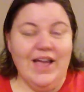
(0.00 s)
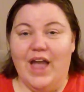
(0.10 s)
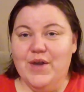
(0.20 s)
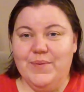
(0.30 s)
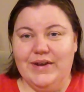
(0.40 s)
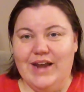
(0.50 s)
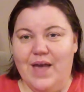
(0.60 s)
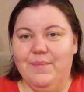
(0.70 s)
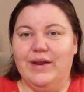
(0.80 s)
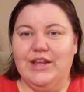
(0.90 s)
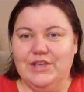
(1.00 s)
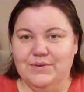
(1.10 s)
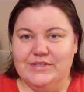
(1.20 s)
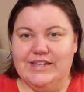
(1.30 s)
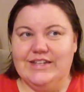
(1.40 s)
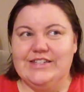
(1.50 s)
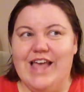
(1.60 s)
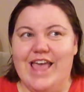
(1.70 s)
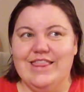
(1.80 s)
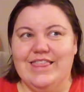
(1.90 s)
I open it up and I use it,
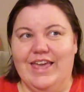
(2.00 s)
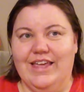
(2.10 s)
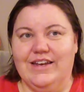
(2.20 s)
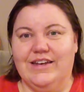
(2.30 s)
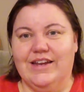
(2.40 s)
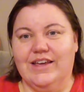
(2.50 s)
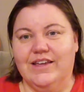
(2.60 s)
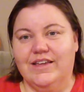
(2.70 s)
and then